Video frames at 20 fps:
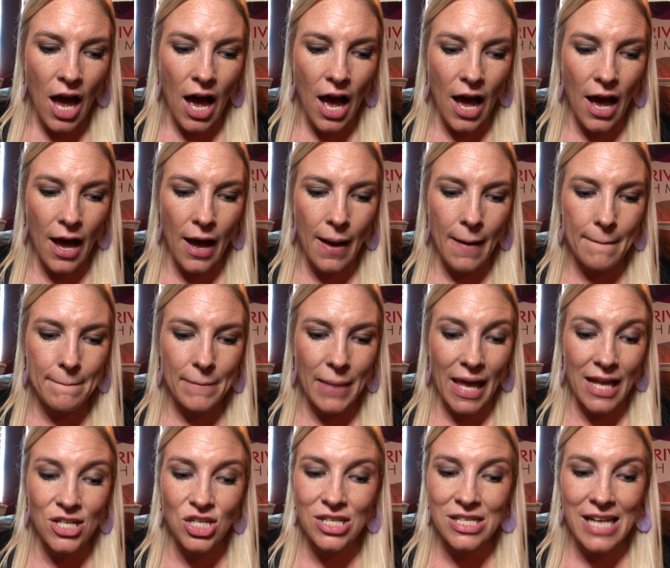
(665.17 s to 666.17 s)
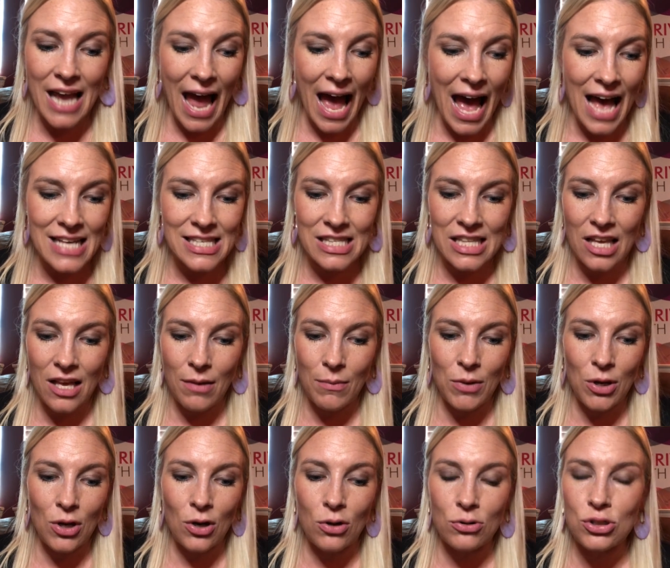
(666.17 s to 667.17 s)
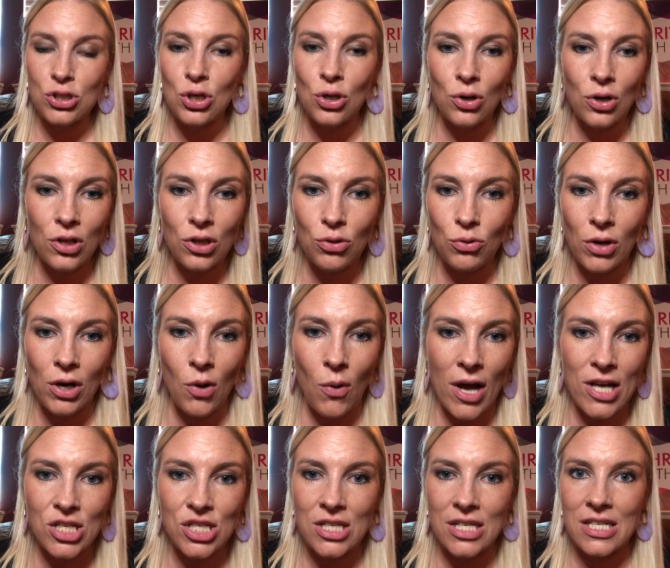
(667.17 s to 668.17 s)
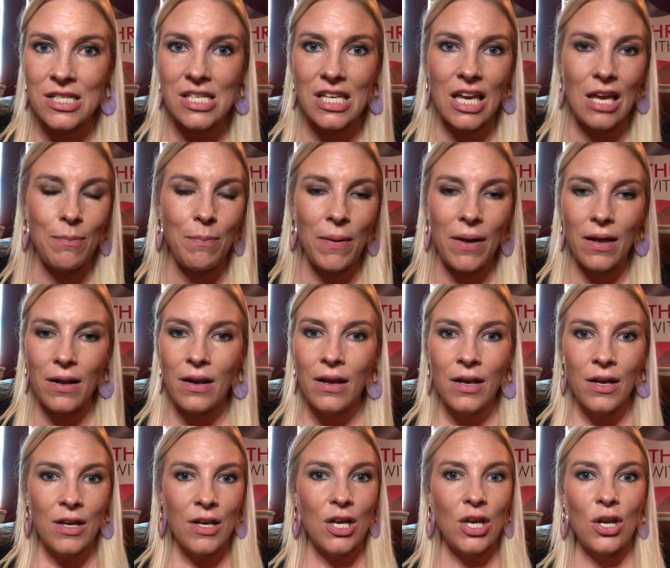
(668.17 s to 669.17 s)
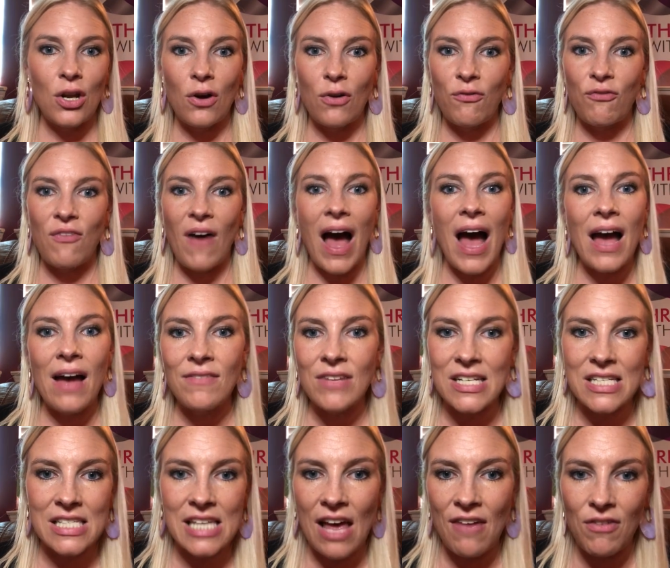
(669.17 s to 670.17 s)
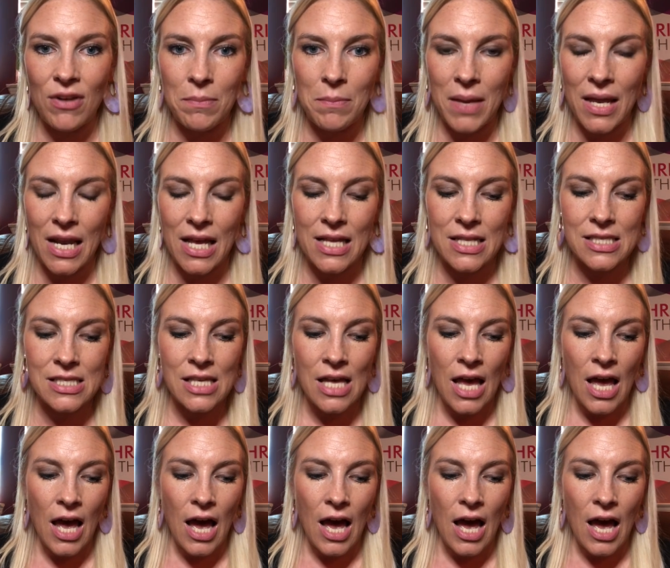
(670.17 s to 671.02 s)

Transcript: And just ask them, 2 to 3 questions. Keep it, 5 to 7 minutes.